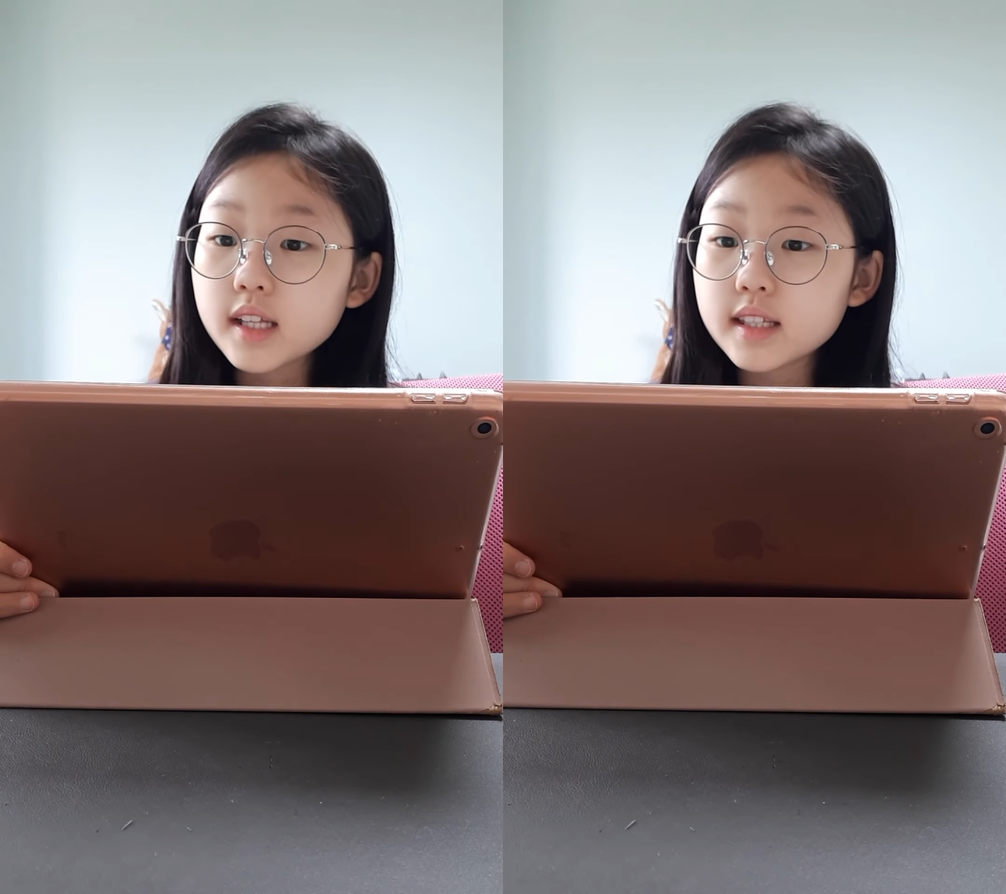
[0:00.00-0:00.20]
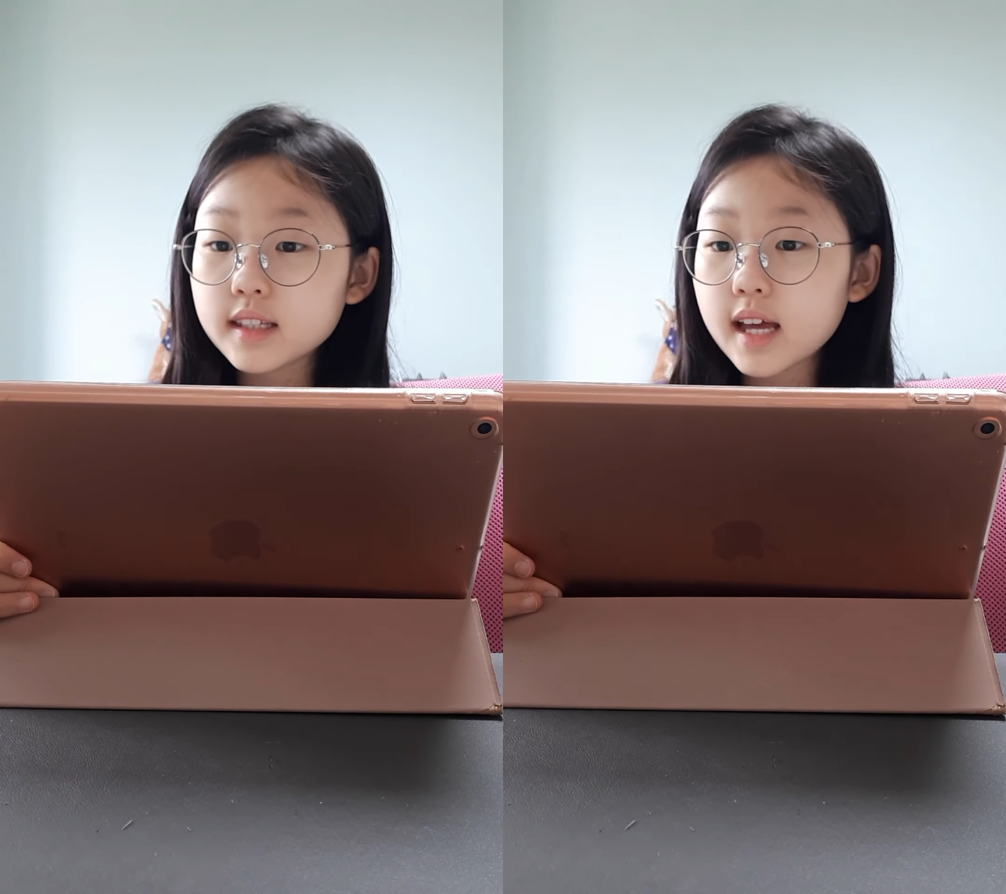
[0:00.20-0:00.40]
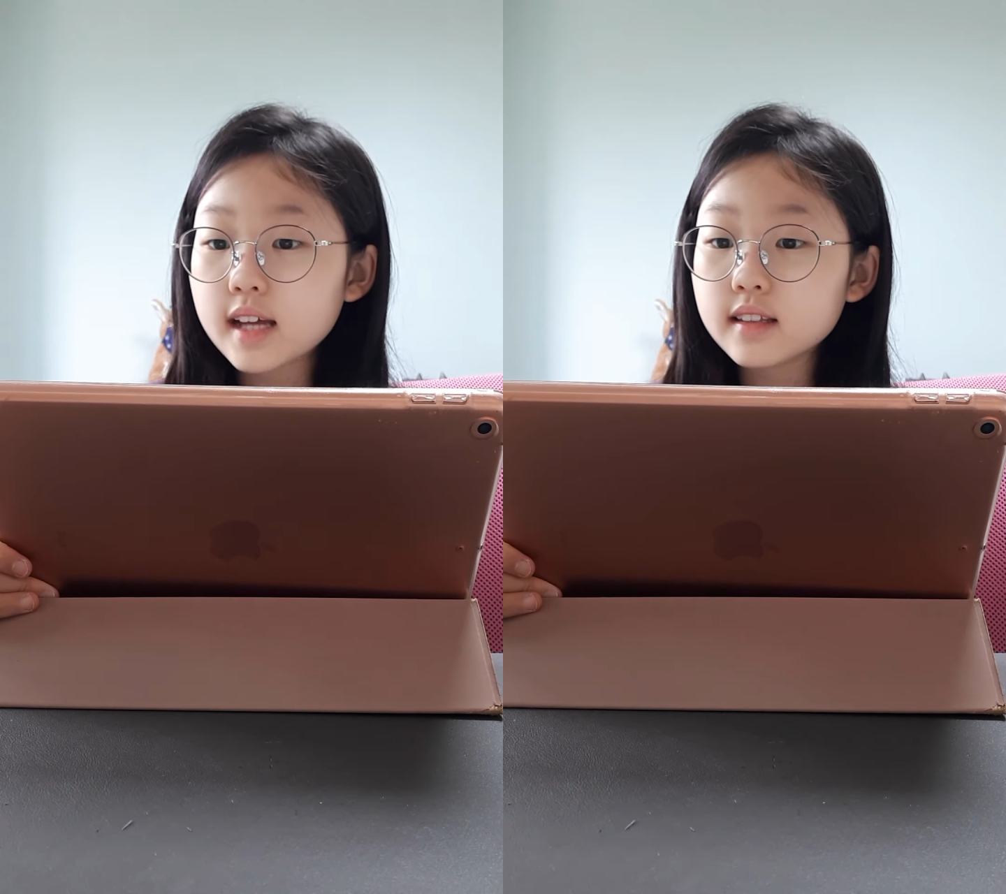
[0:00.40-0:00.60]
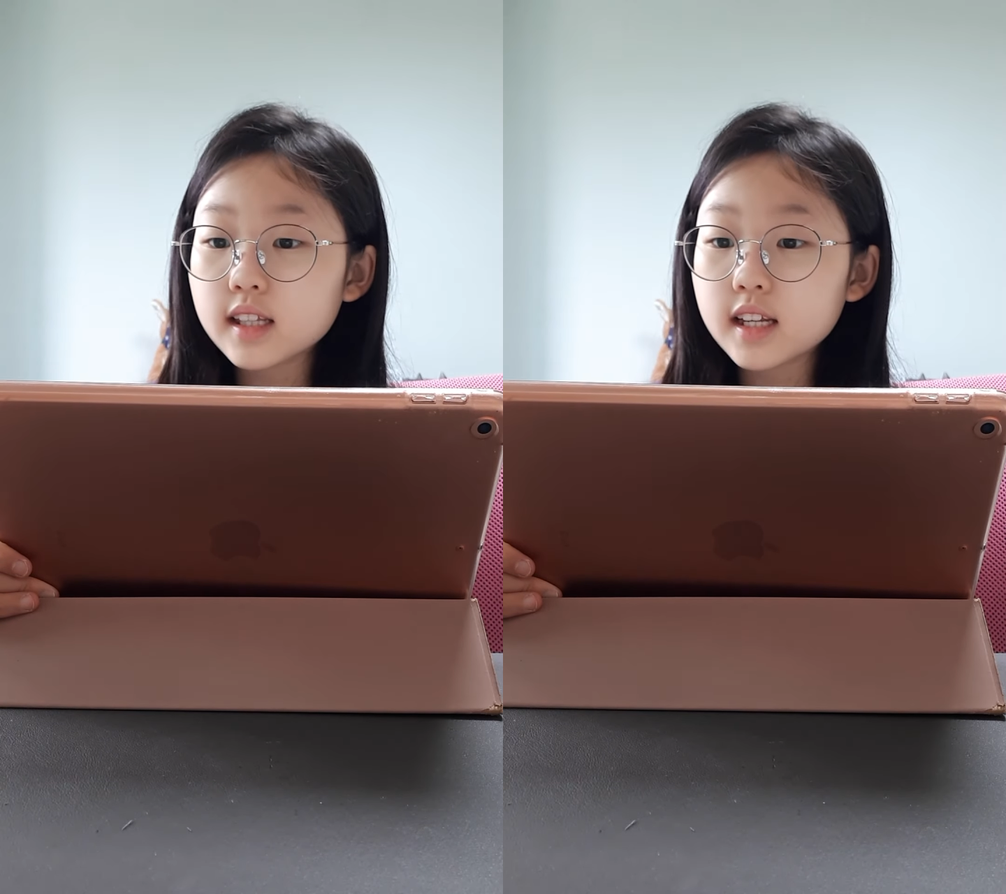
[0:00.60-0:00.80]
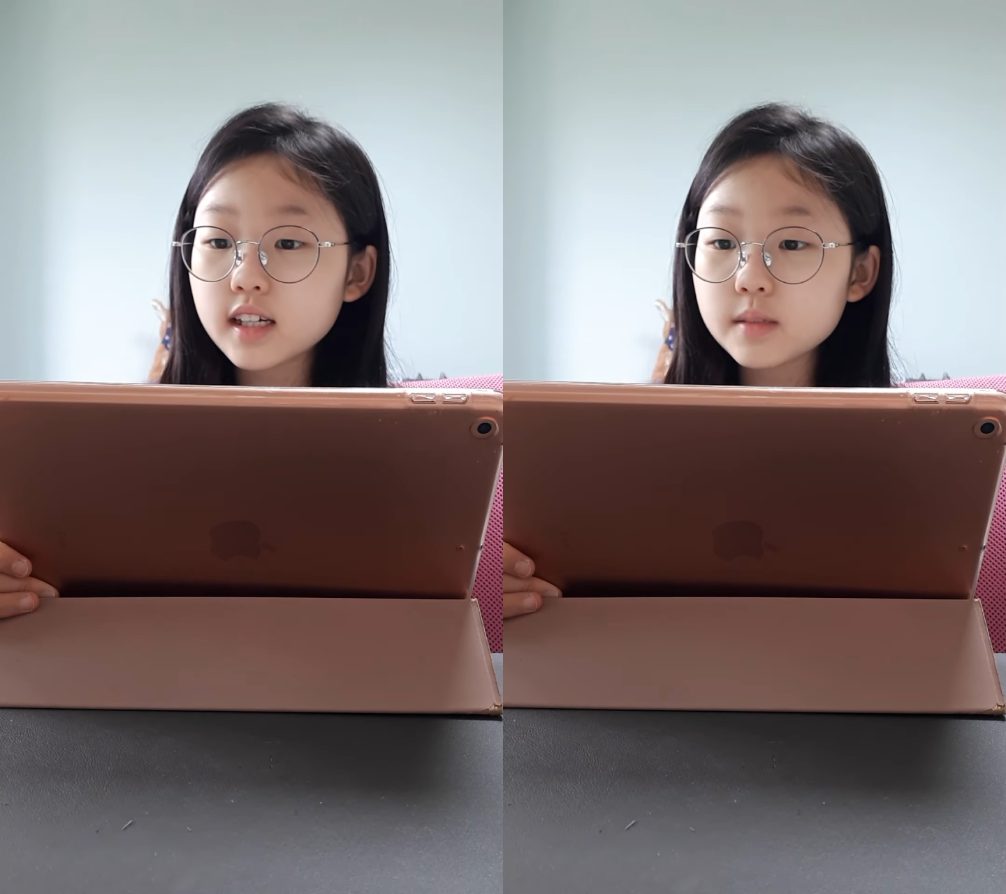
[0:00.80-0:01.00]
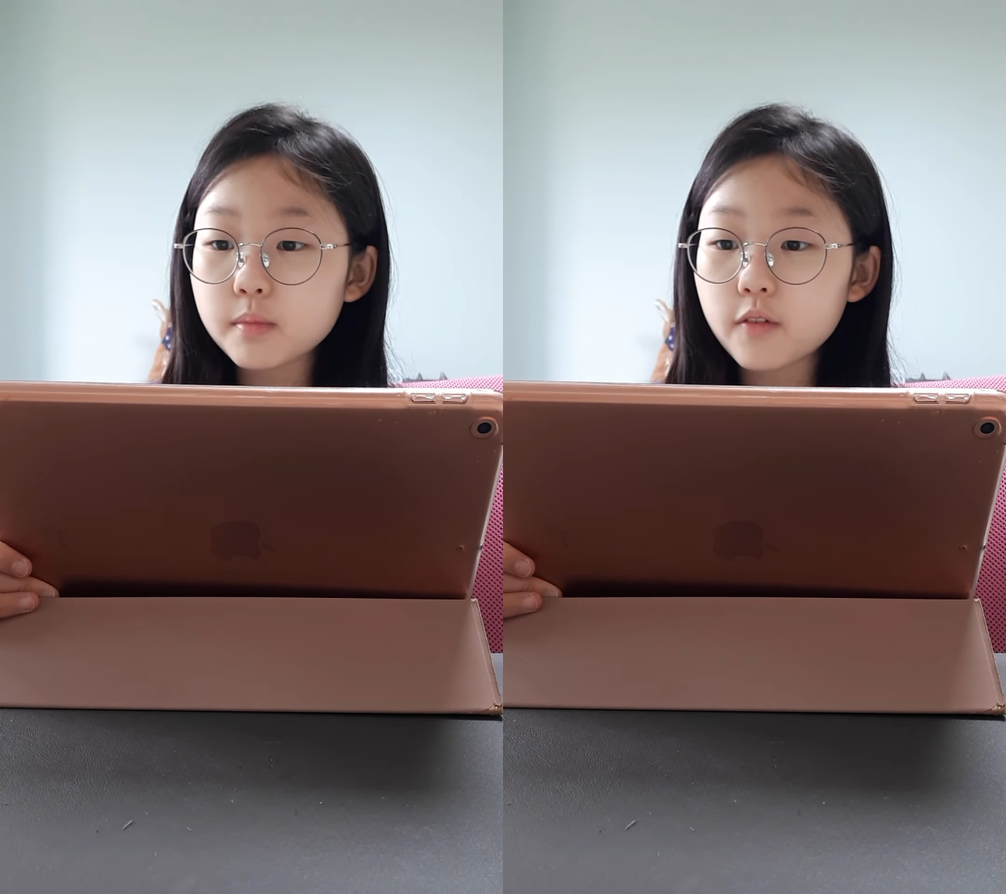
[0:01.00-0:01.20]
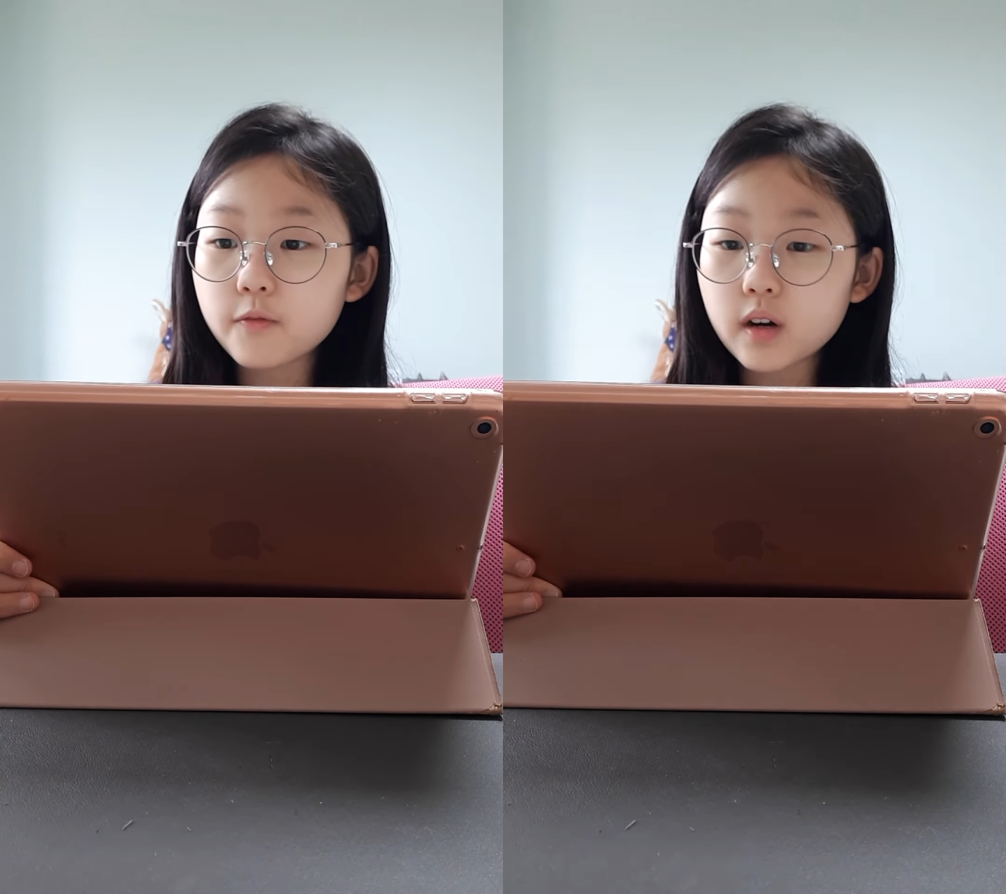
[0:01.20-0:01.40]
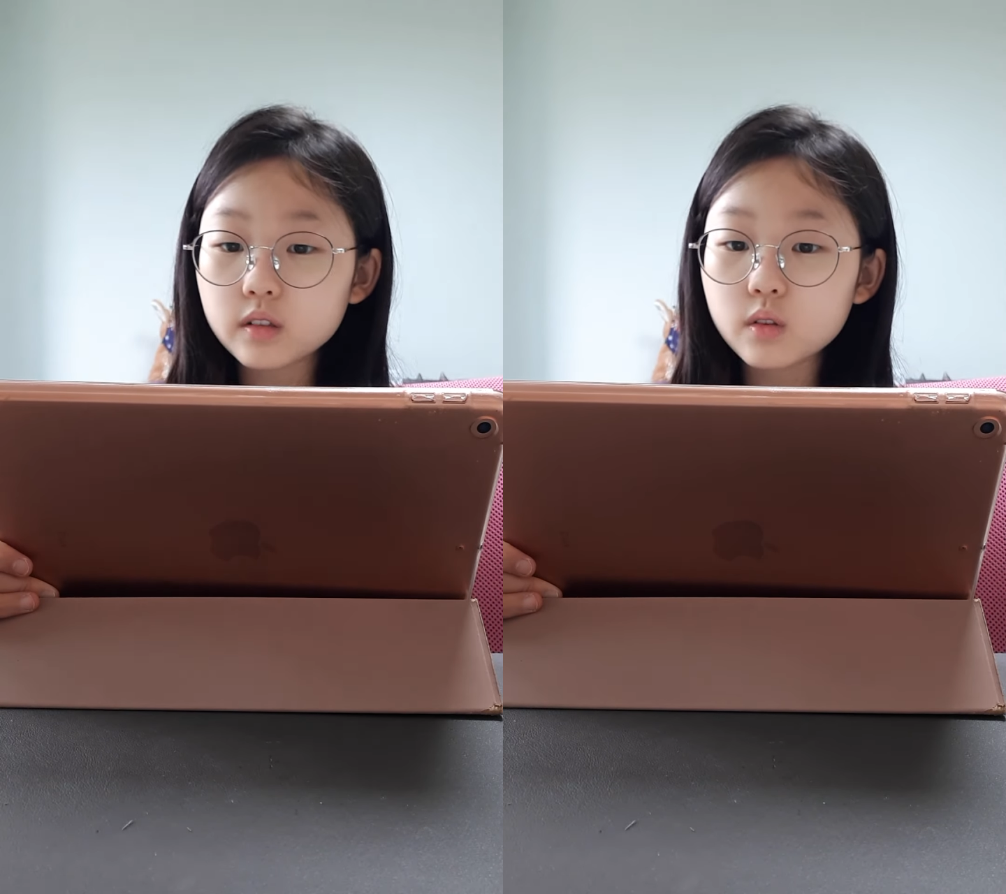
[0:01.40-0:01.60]
Then Tina's mom
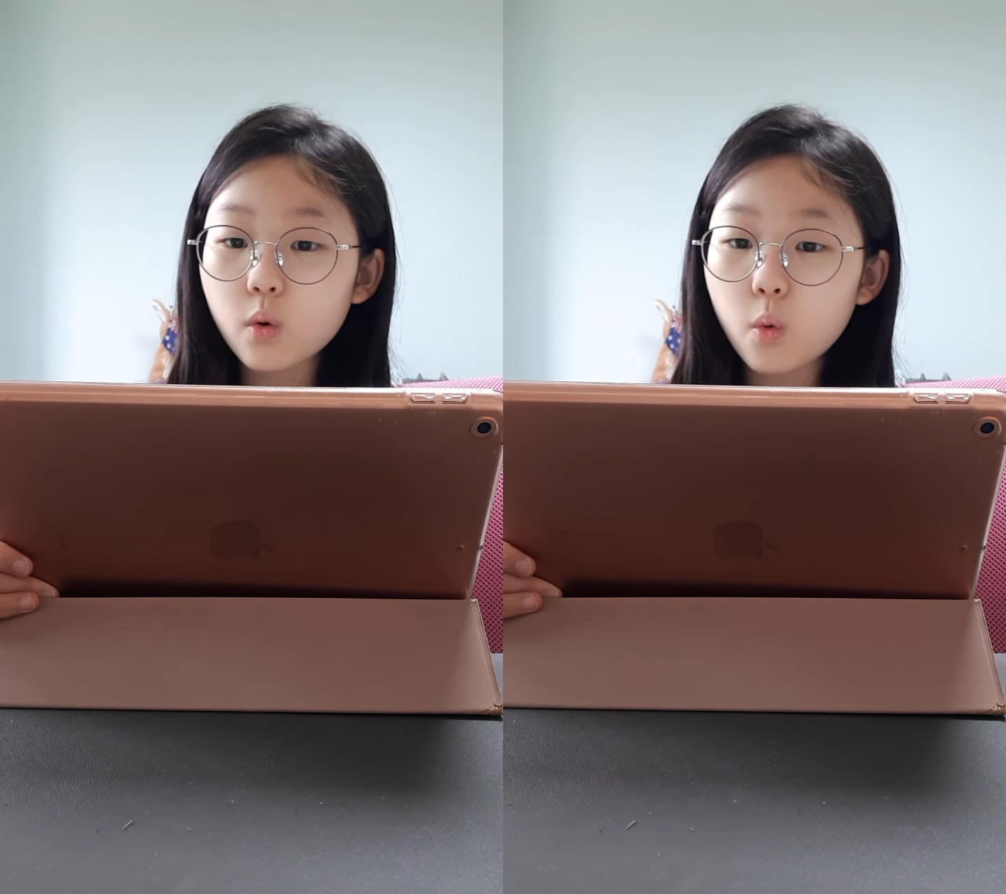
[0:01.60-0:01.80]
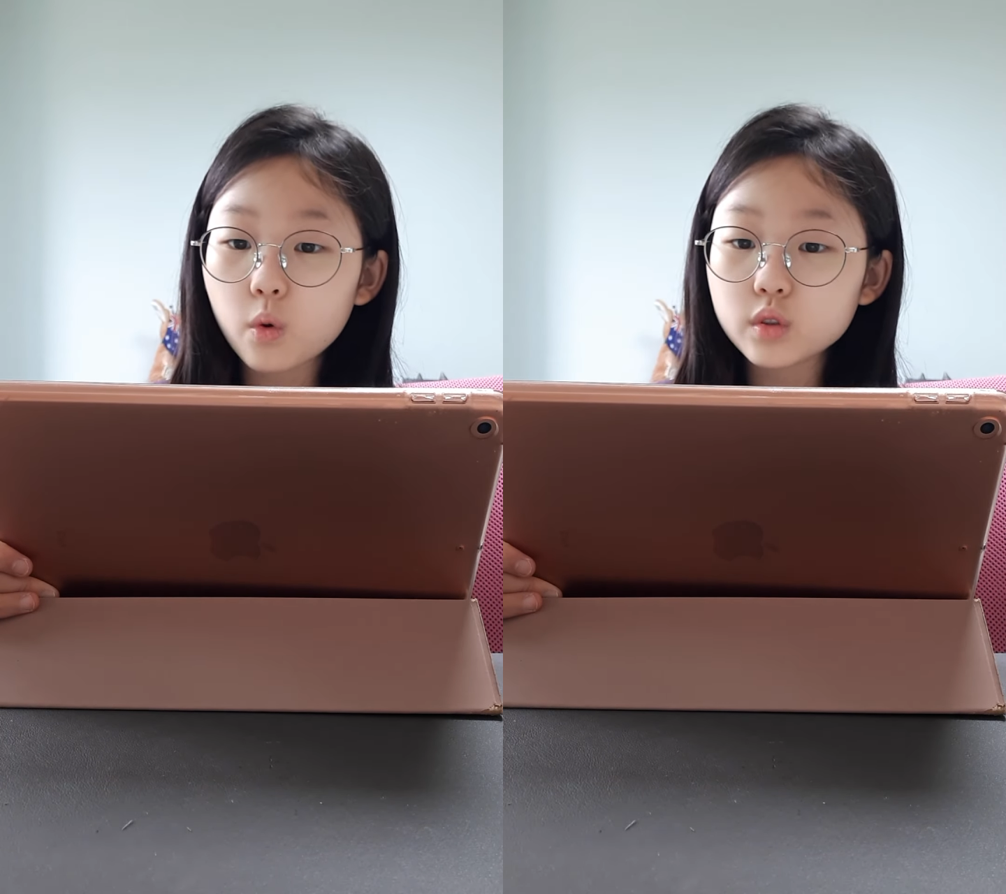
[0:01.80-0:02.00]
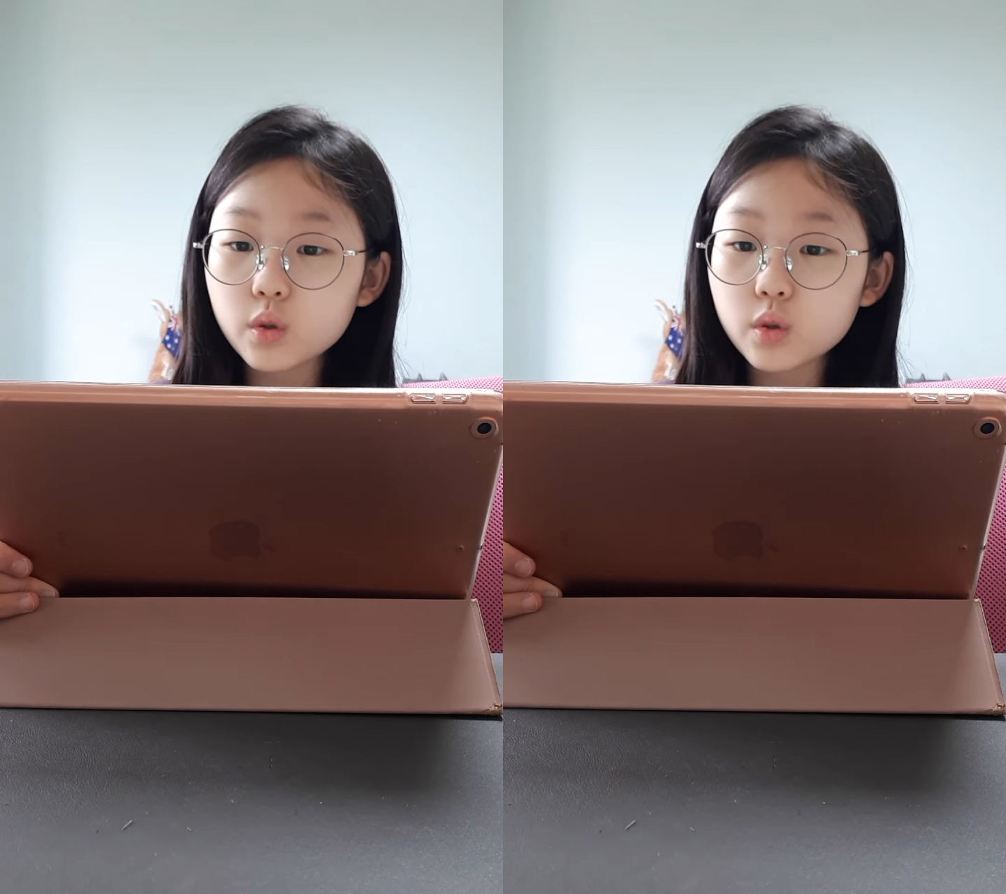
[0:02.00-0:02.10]
found the old